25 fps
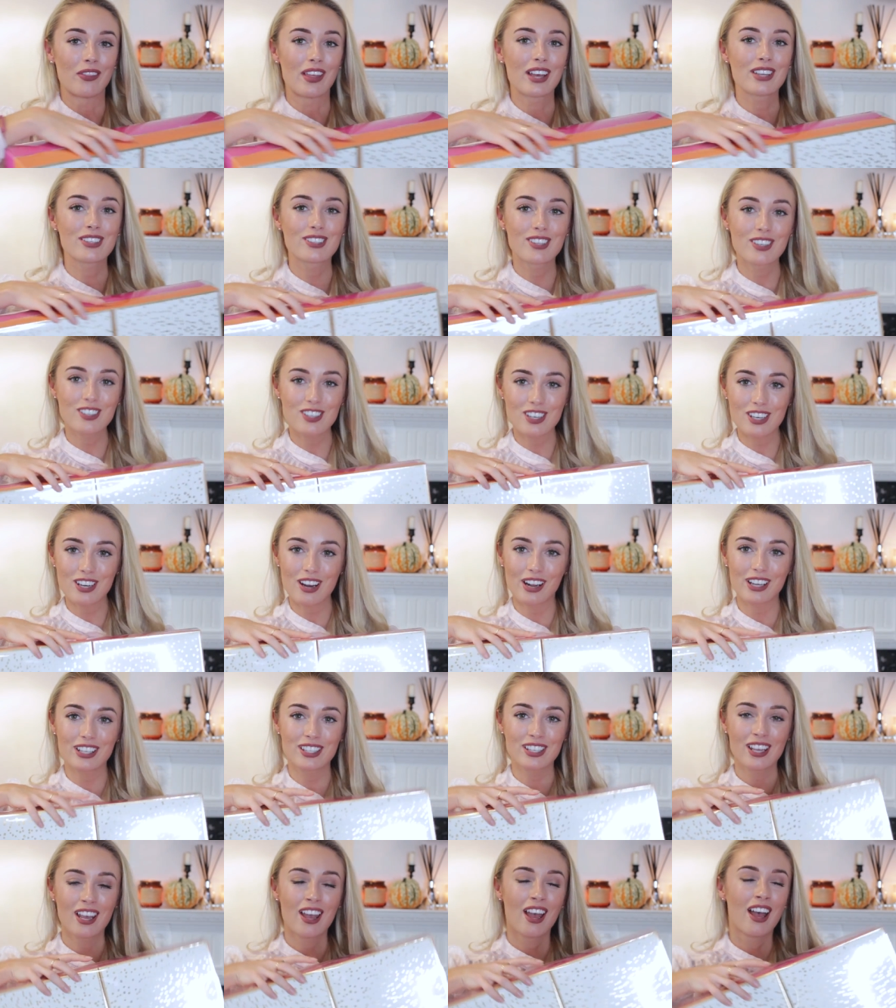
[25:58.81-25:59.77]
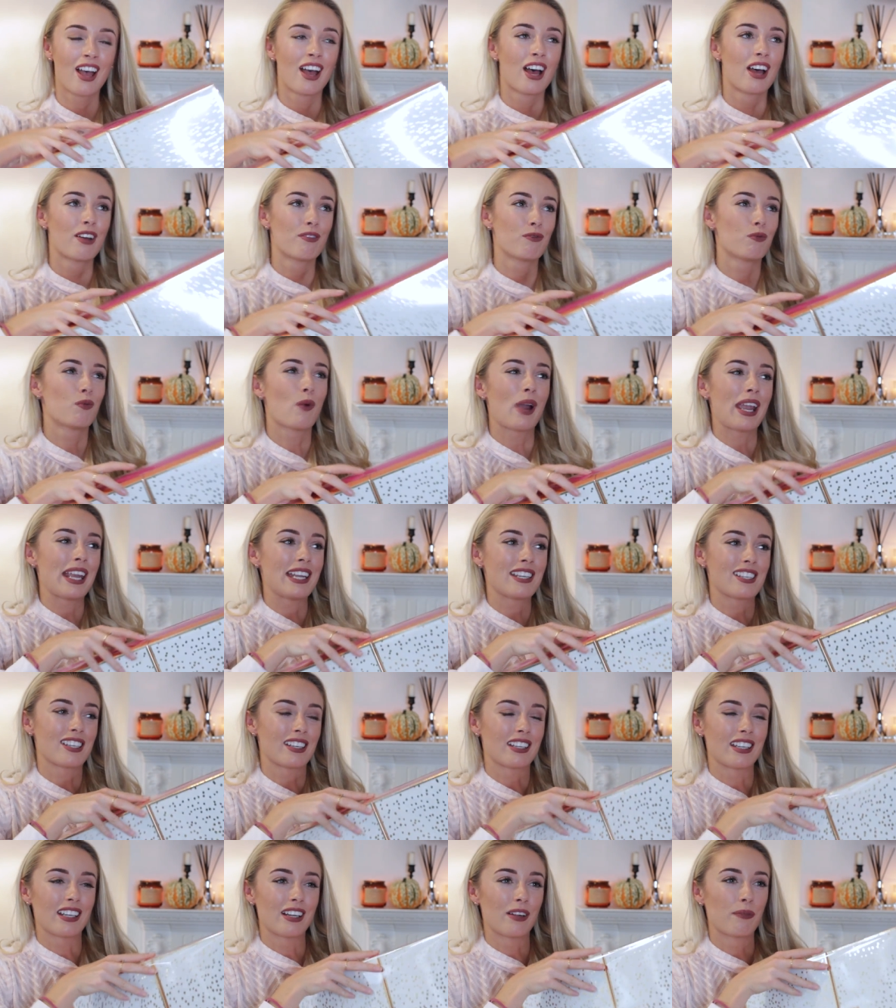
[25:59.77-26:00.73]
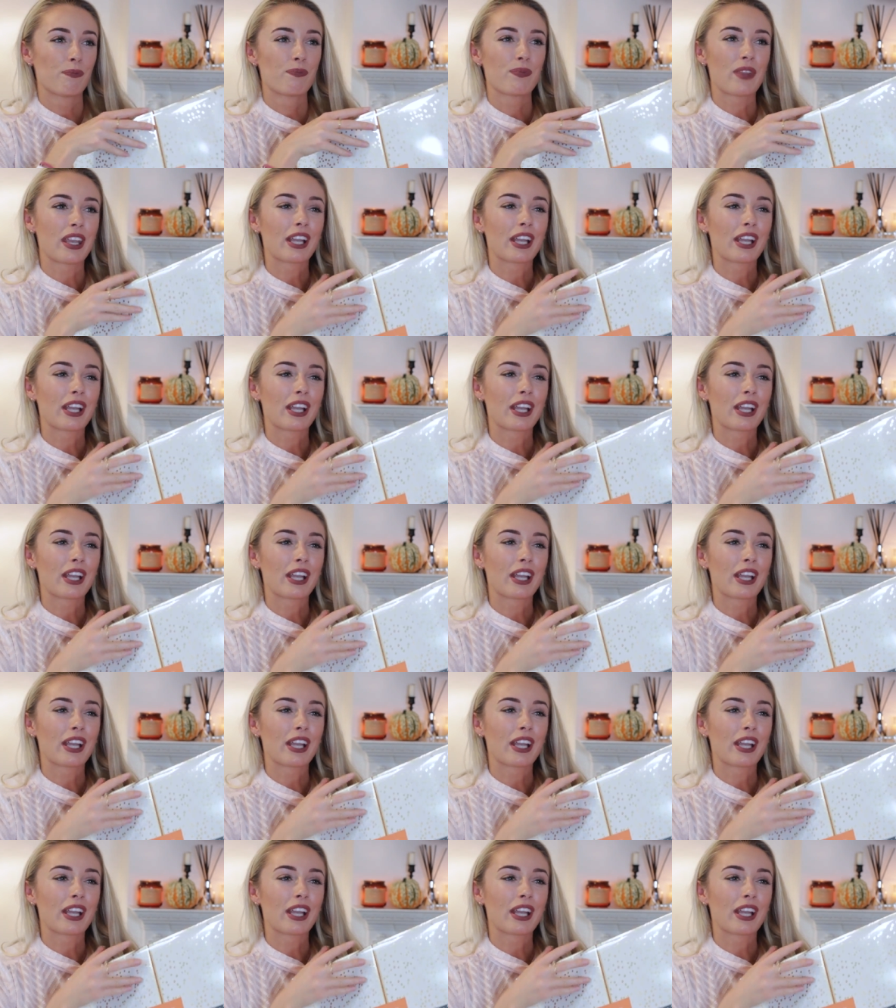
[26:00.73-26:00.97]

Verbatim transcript: That's such a nice way to